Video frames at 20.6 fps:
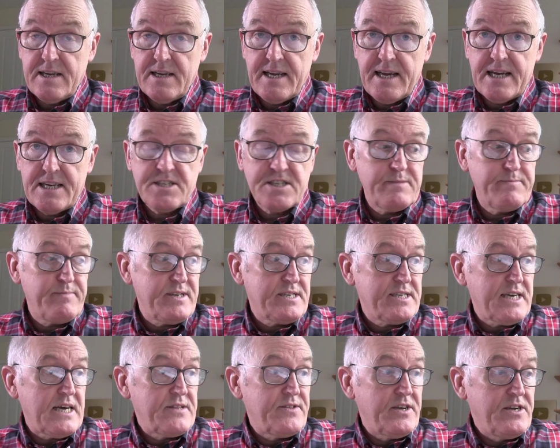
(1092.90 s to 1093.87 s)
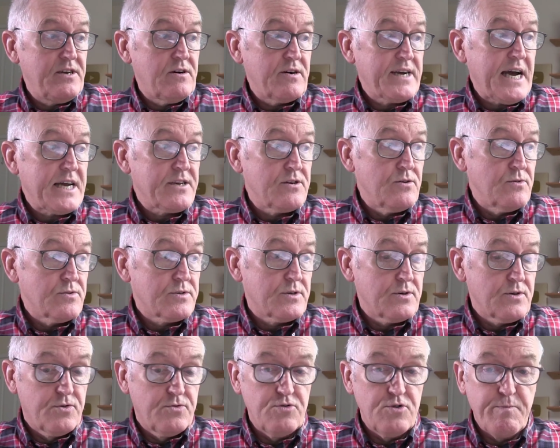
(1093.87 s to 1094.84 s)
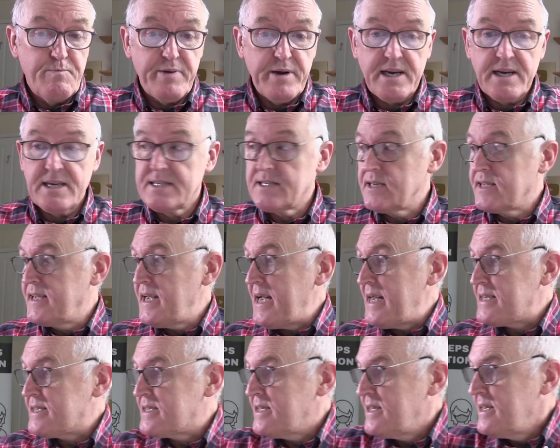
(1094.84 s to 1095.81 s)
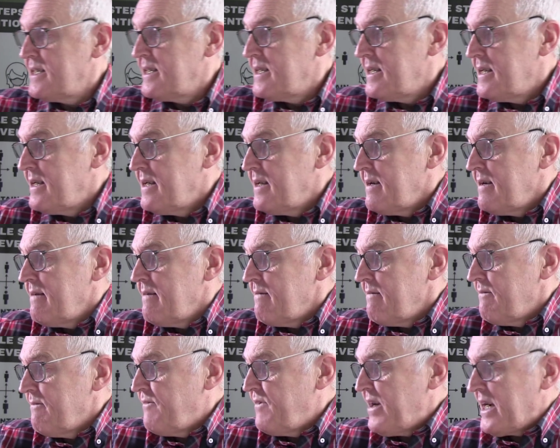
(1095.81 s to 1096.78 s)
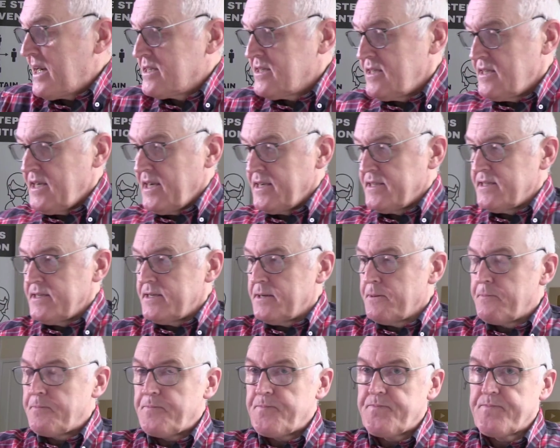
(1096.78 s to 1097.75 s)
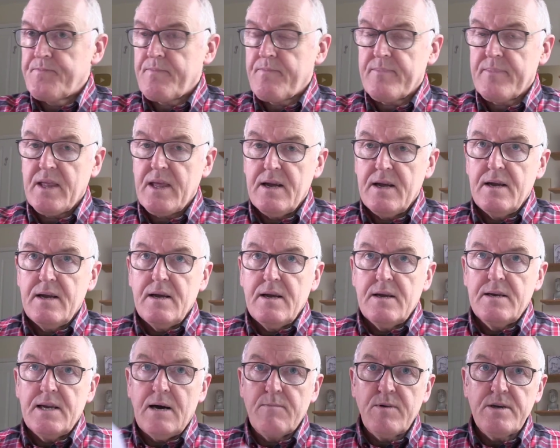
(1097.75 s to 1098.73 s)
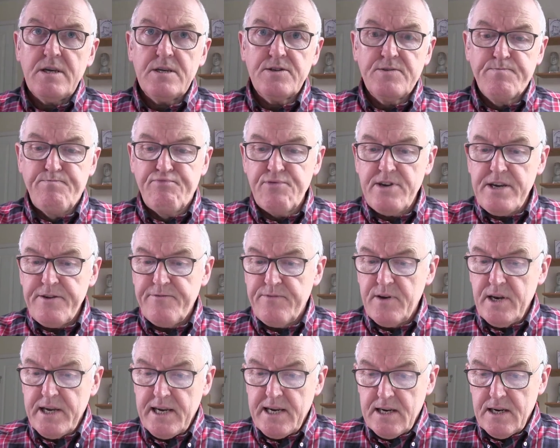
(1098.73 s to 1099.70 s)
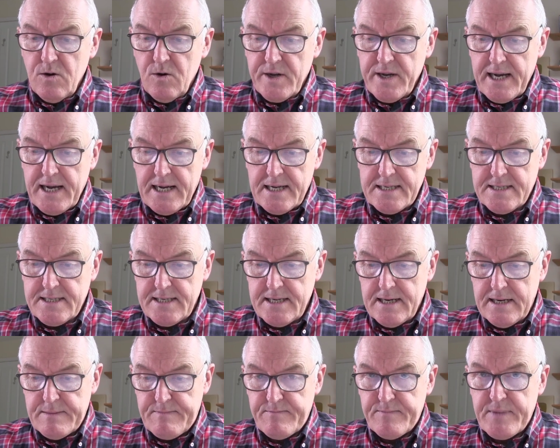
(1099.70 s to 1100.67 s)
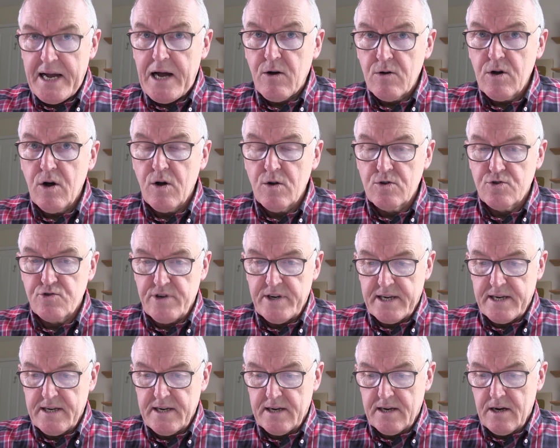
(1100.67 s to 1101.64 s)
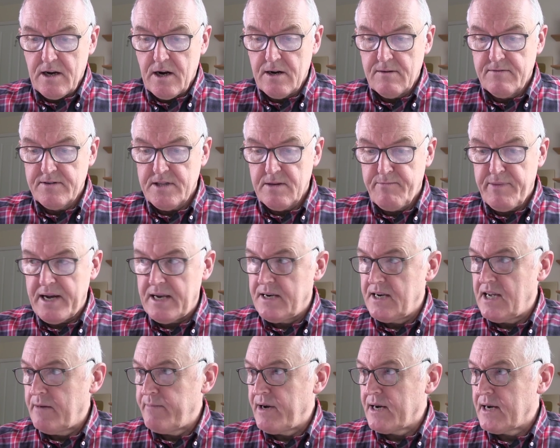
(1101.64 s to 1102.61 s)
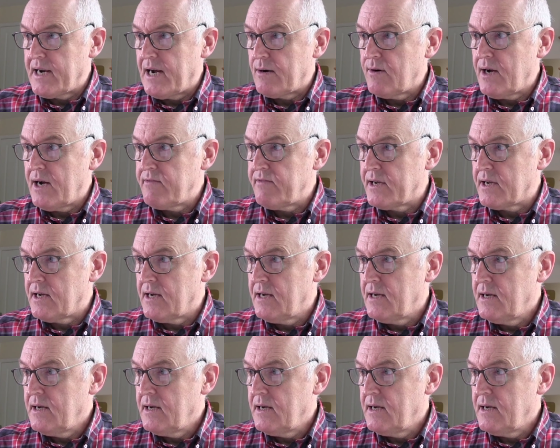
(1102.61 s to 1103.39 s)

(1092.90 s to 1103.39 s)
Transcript: it has to be said, the young adult grouping to get vaccinated. Now I'm going to briefly look at alcohol drinking over the pandemic now, having